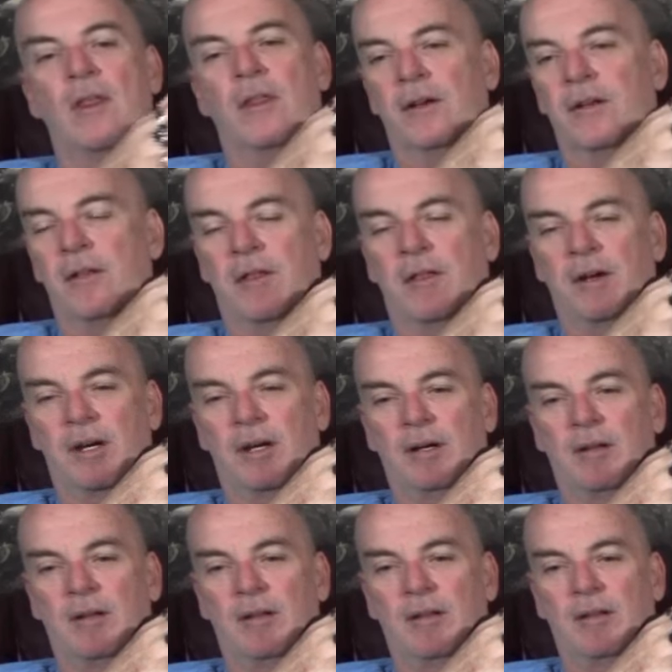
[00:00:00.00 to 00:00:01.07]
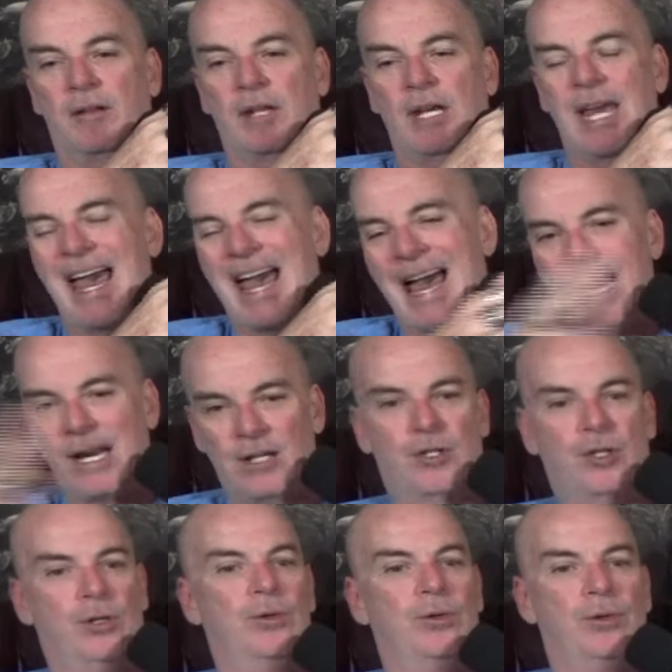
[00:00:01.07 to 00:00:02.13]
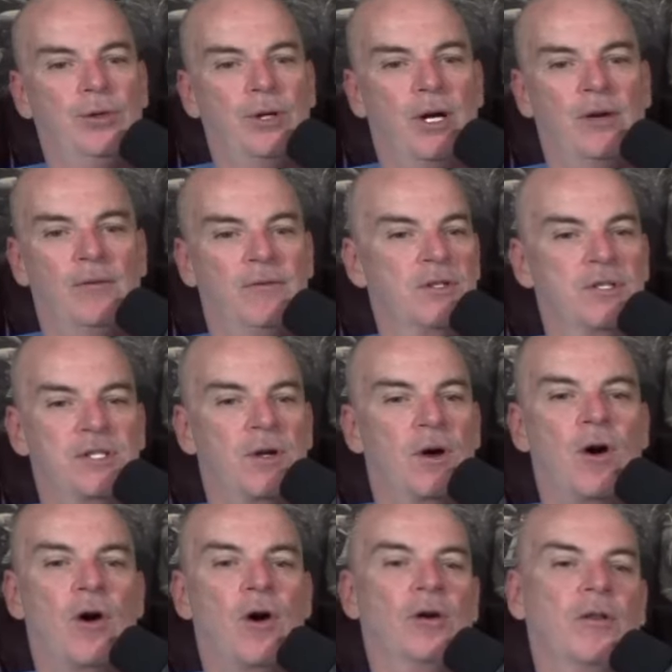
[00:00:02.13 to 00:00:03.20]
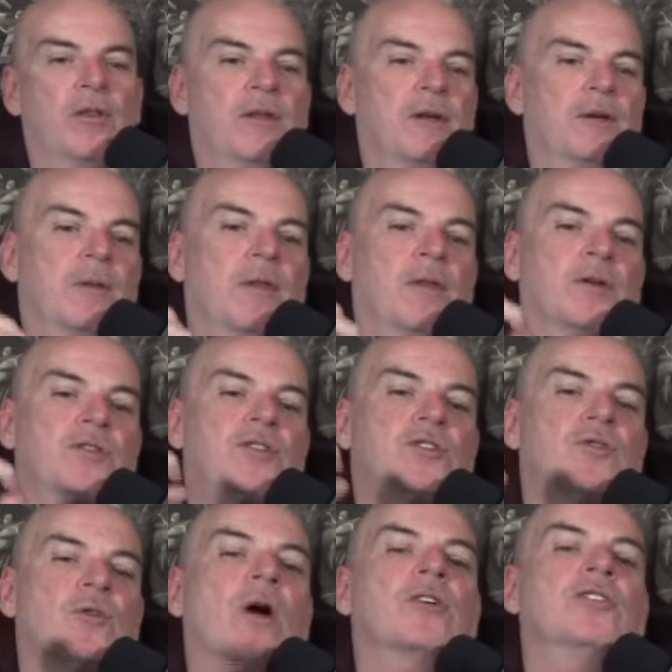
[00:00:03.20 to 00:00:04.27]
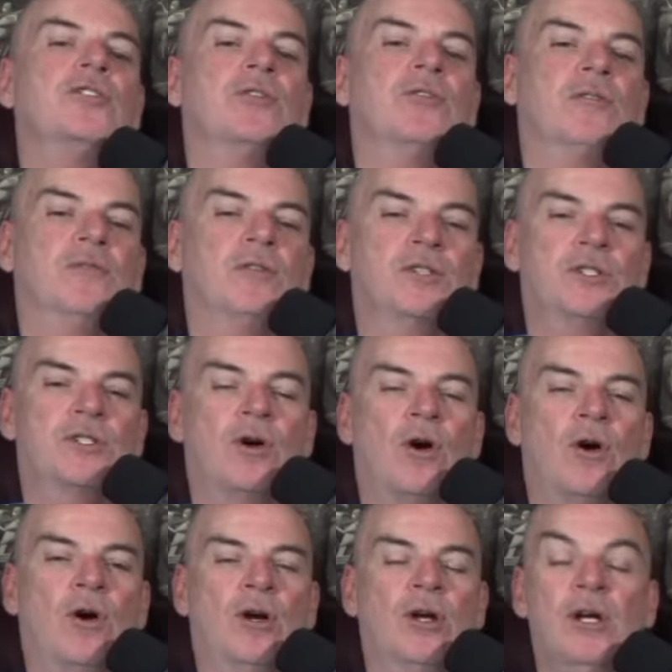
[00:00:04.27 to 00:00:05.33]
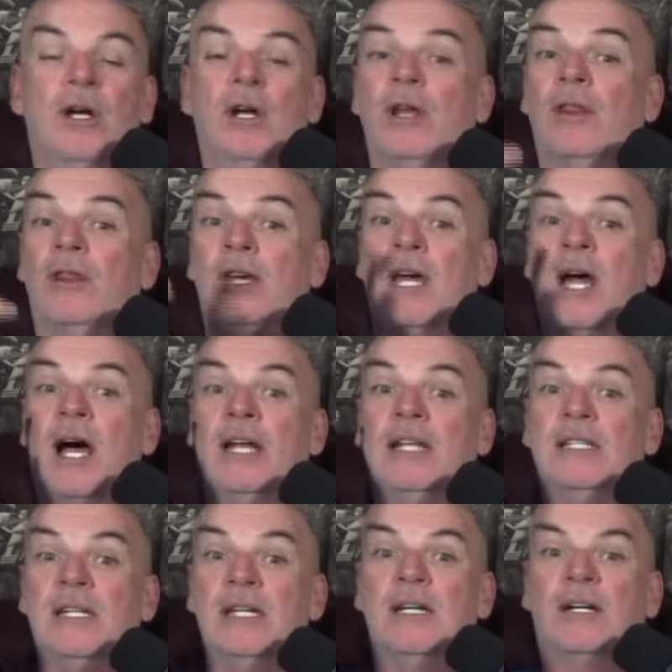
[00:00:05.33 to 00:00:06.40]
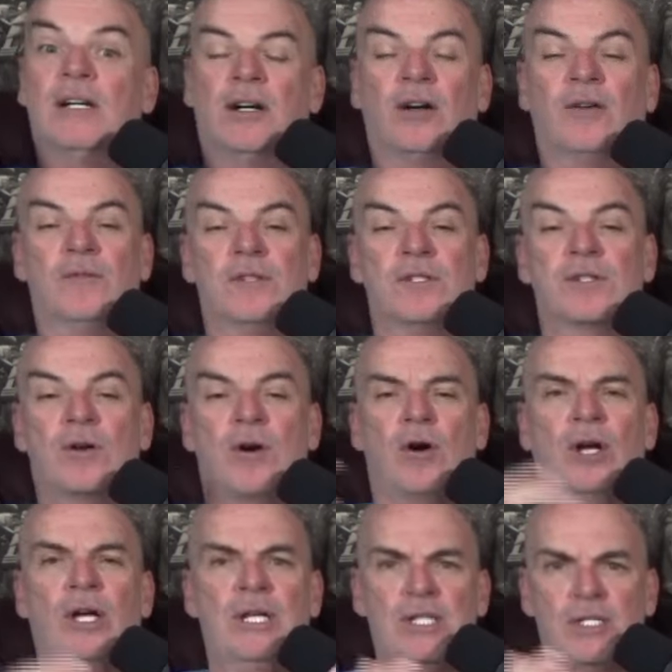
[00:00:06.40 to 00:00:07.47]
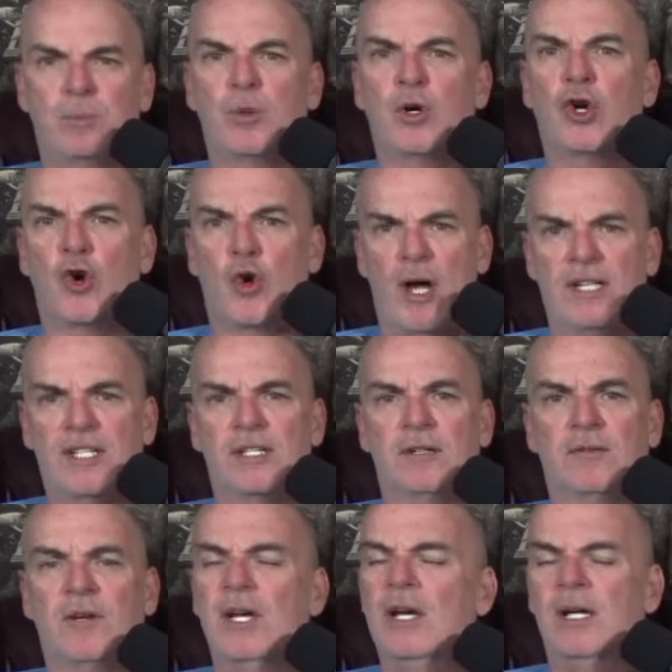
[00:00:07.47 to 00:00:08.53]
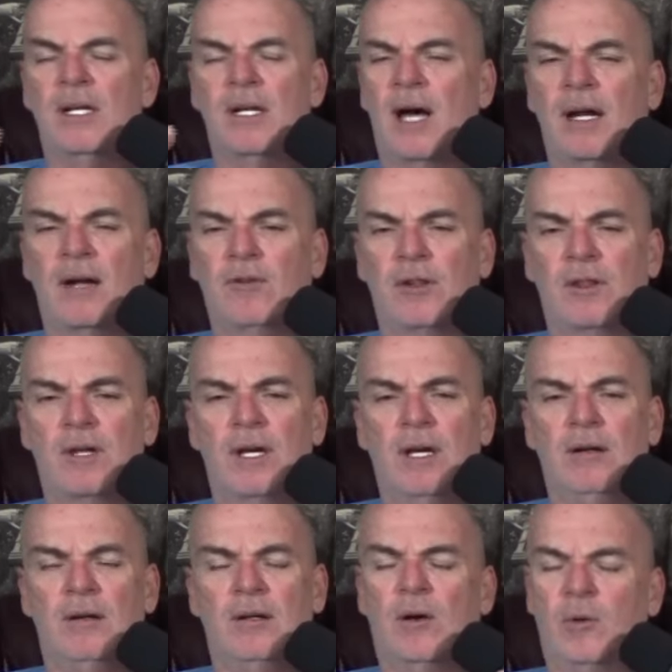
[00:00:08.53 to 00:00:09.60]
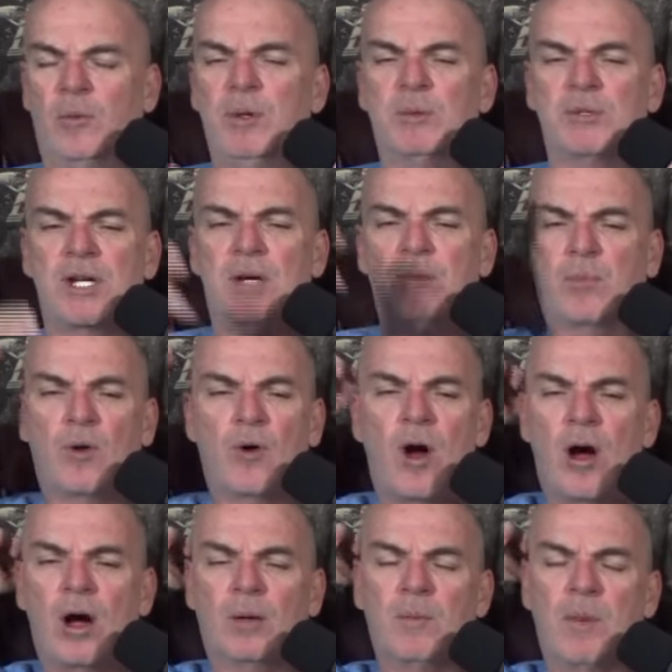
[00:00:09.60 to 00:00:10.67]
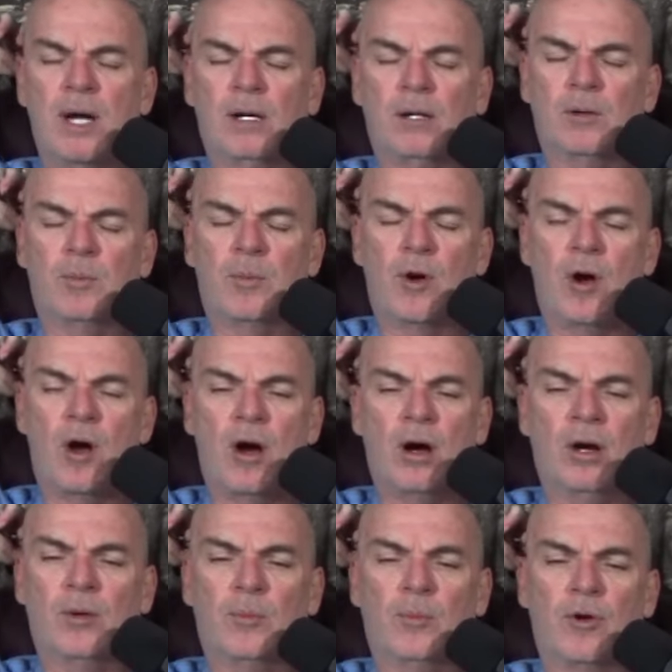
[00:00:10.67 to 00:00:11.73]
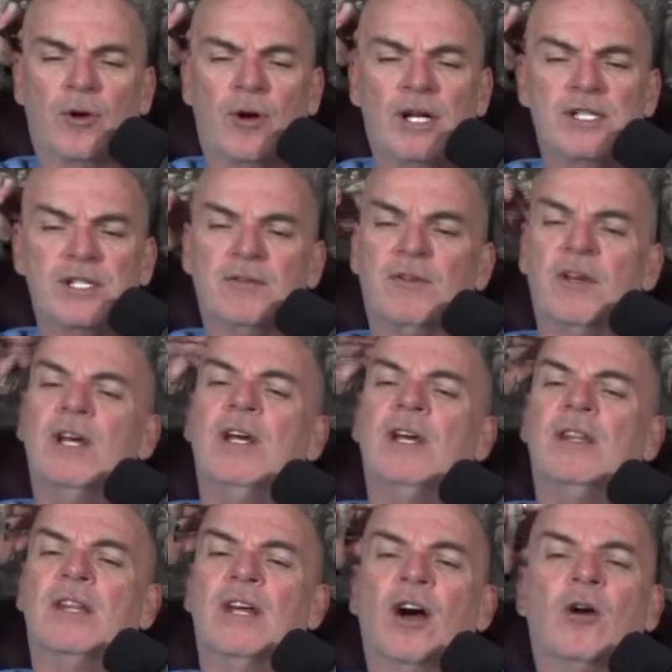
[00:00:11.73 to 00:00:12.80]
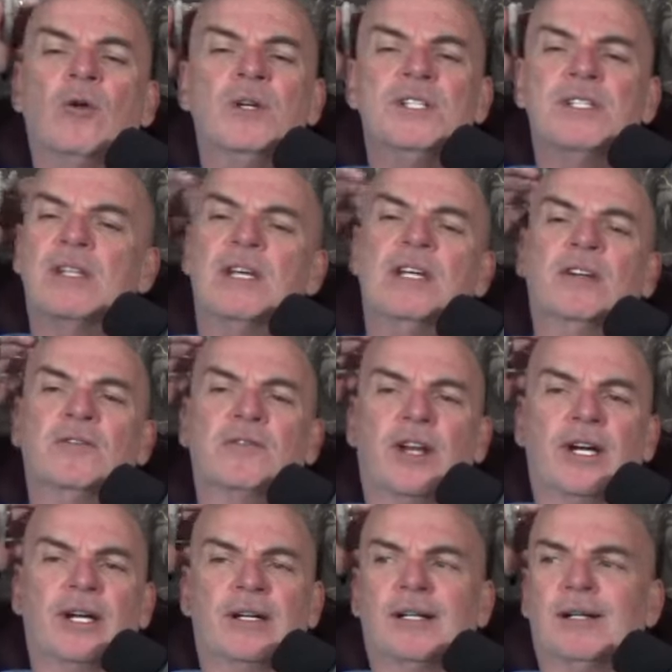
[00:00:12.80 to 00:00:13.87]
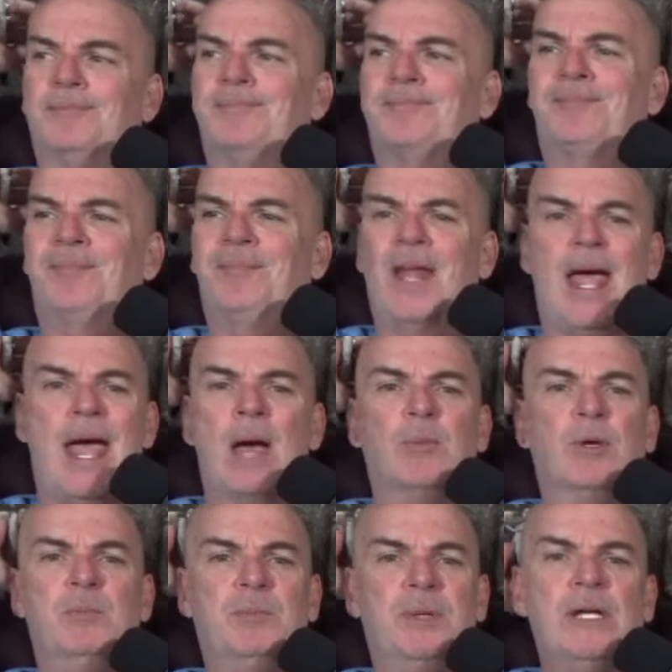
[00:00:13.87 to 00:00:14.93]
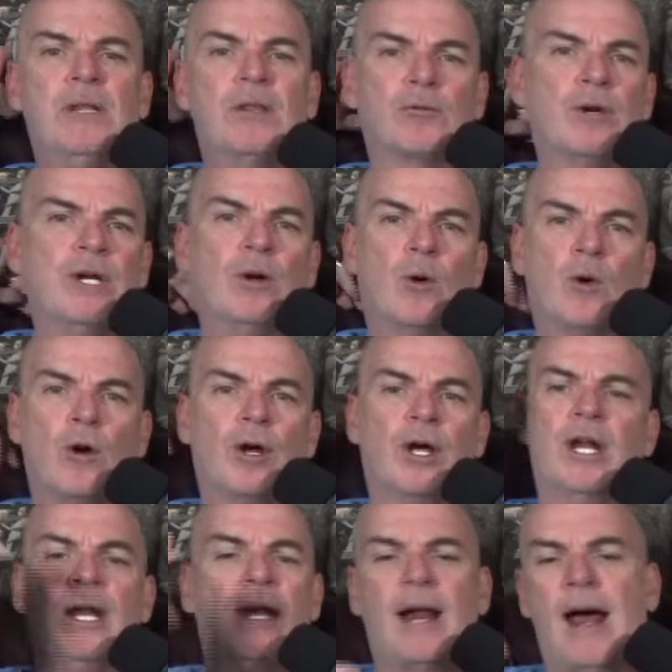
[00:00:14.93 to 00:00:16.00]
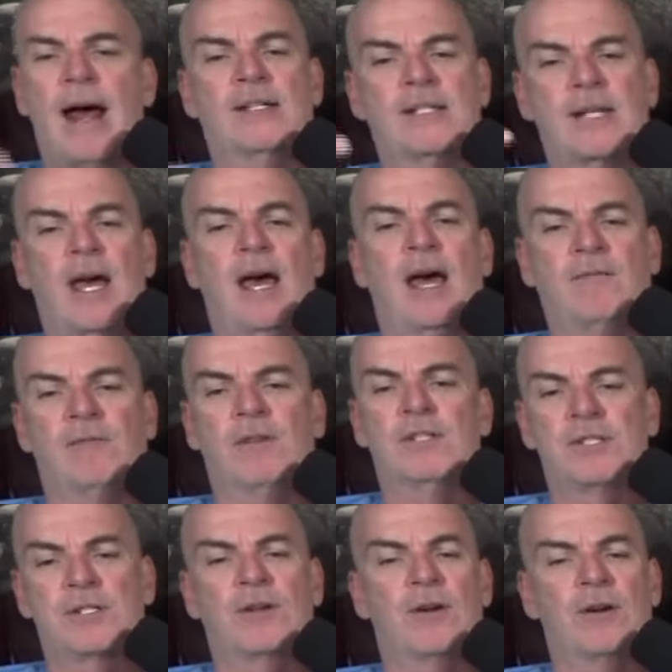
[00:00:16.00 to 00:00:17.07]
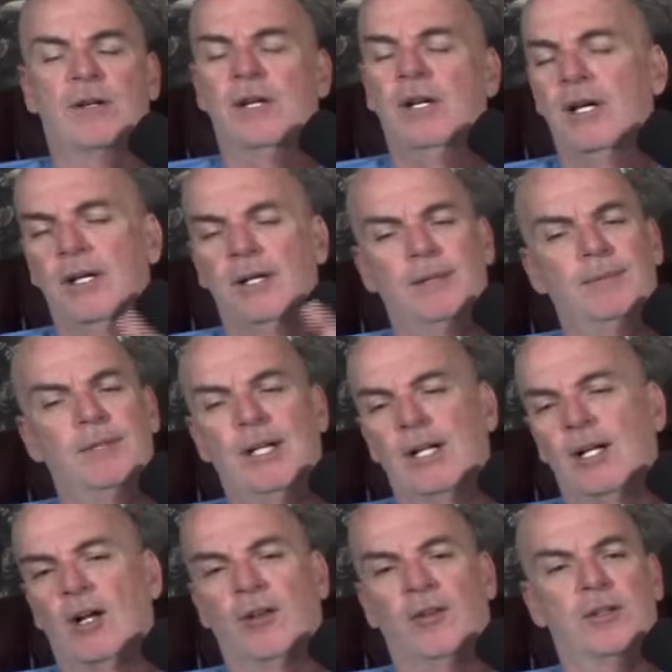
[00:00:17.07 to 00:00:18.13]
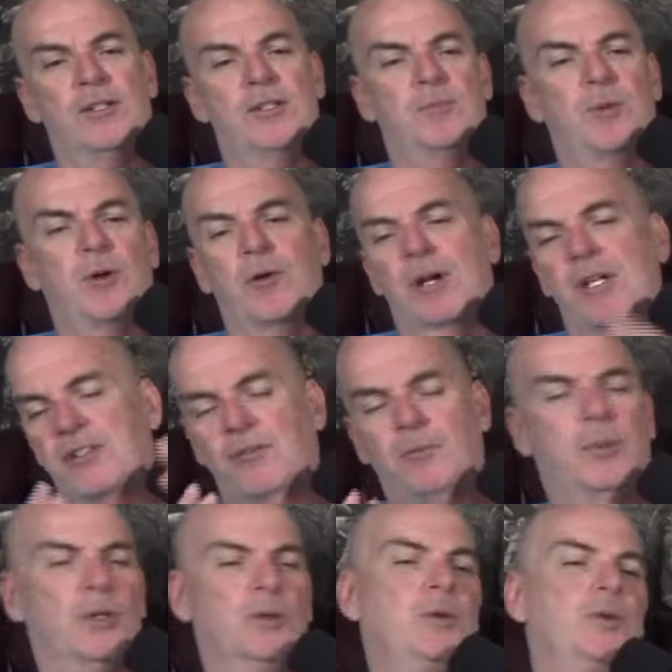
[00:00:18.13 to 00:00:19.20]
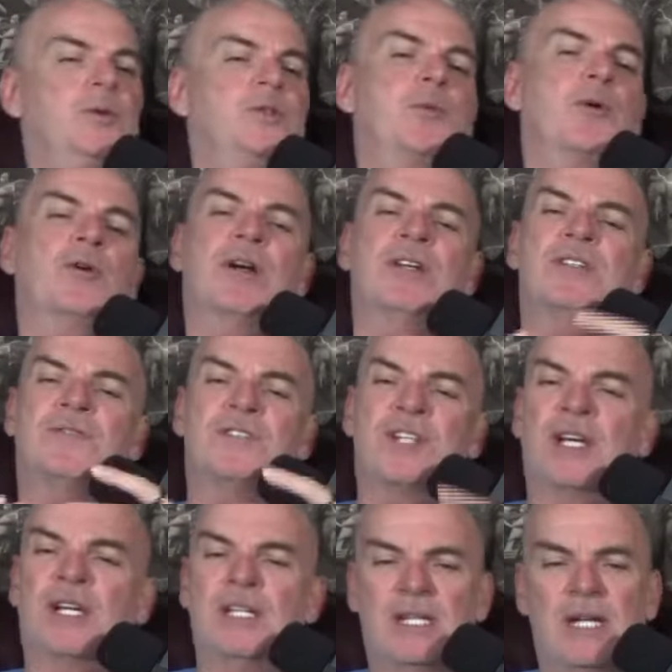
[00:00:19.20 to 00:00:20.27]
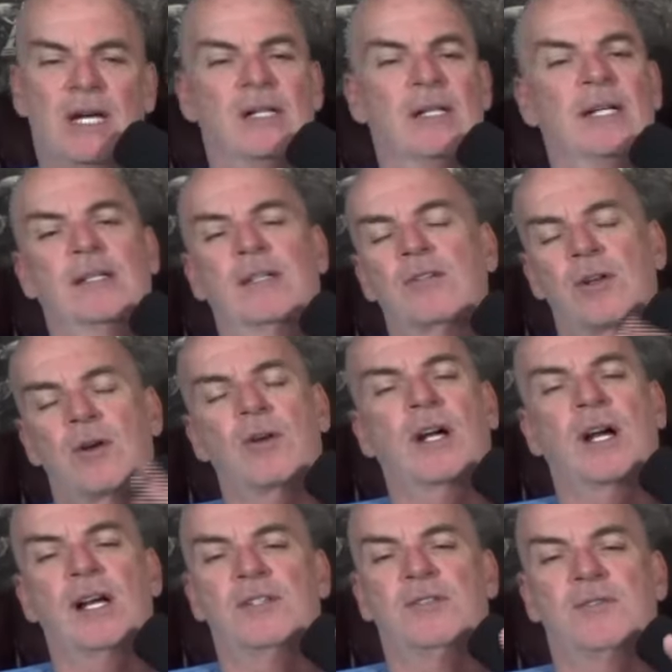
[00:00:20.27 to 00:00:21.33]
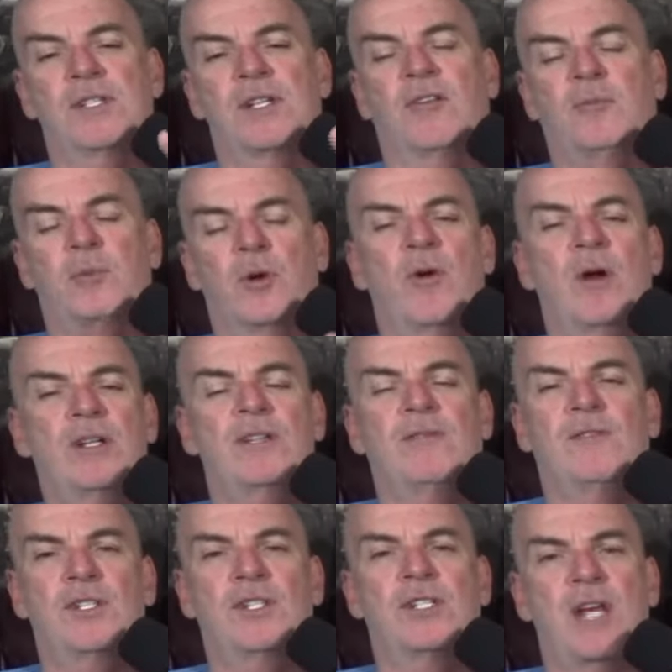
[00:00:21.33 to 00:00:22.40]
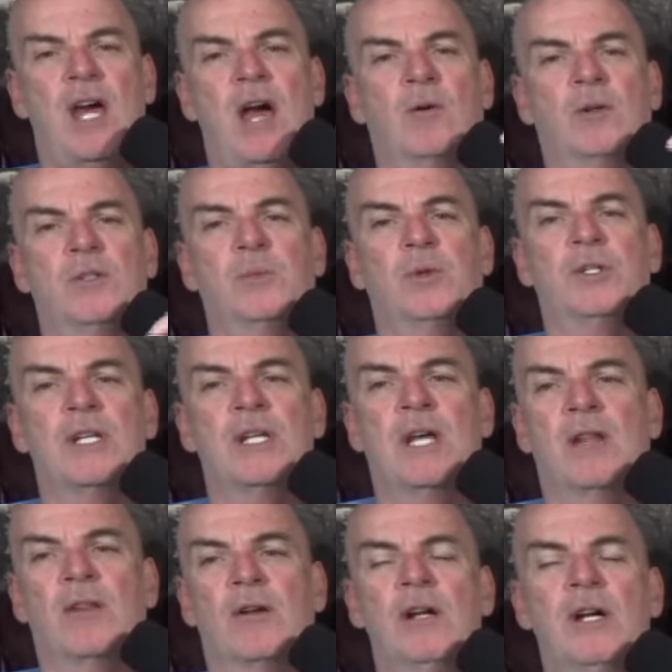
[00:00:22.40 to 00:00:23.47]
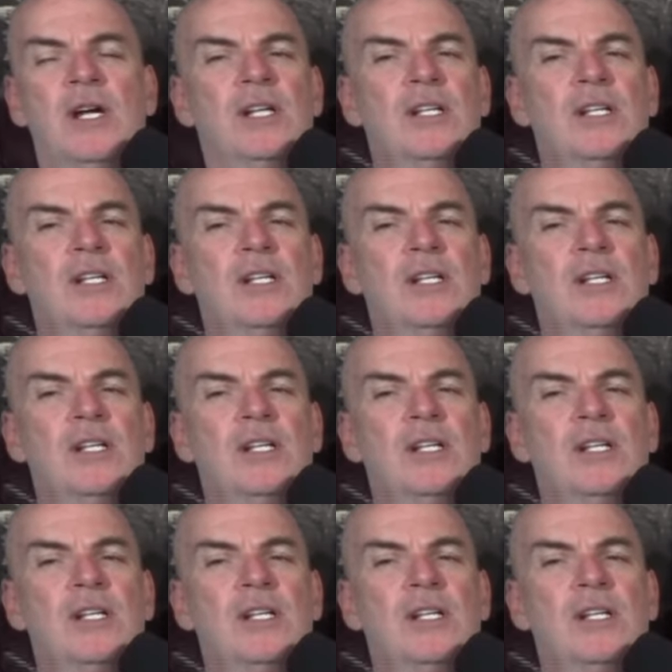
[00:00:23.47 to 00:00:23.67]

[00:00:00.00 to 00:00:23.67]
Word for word: the the the attitude of the song, the the structure of the song, the idea of the song is progressive. Not everything, you know, when people say prog metal or prog or progressive, they always think of like a Hammond B three organ and it has to have this certain, no, no, no, there's progressive blues, progressive psychedelic, there's all kinds of stuff. Progressive is just how it's put together.